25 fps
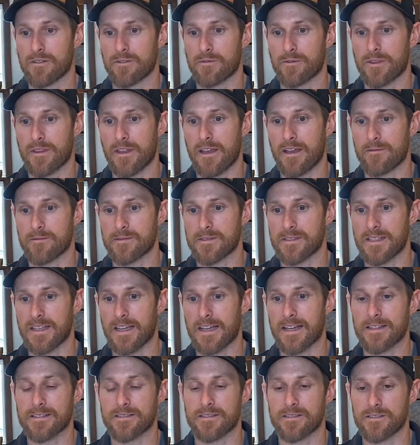with
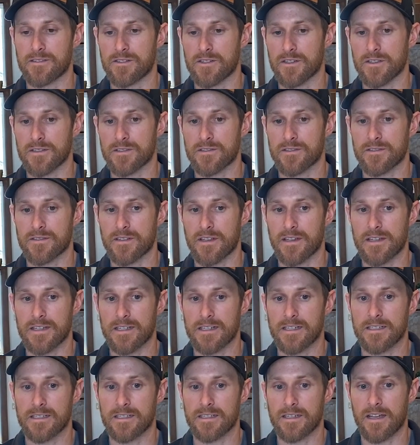FCS is just
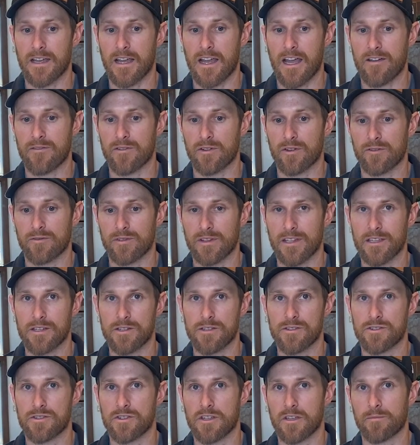having a good
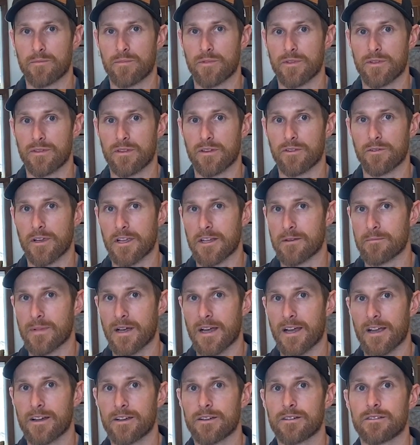relationship with the grain
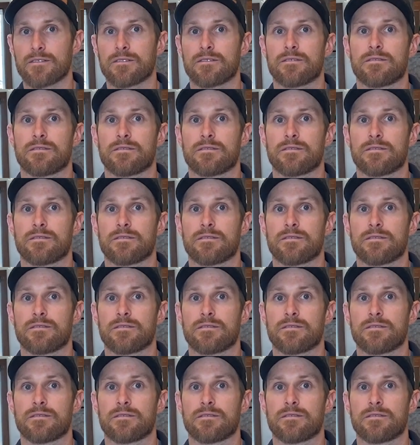buyer,